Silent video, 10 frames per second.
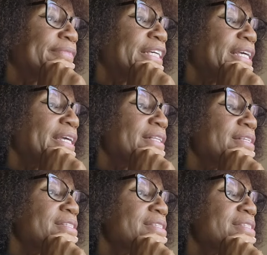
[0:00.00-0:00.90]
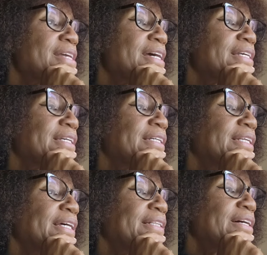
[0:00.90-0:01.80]
Dang, this is not
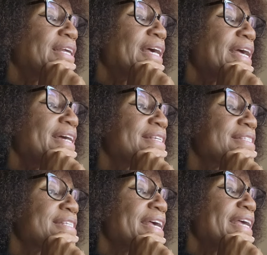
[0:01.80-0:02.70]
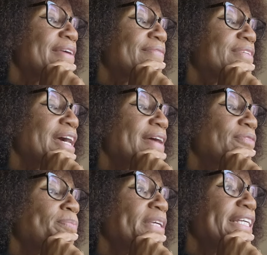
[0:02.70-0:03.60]
good. I thought I had it saved. I have
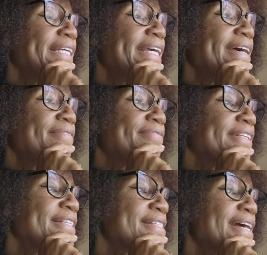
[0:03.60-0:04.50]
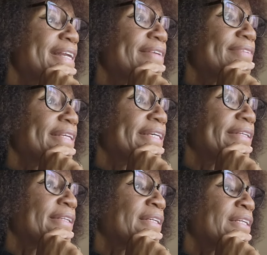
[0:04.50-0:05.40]
a PDF and it's not even
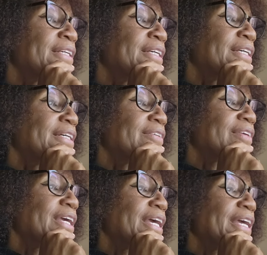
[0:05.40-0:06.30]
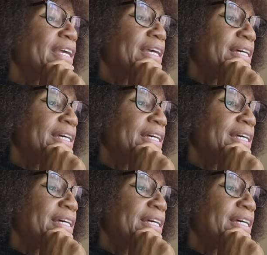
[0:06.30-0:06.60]
in. Okay.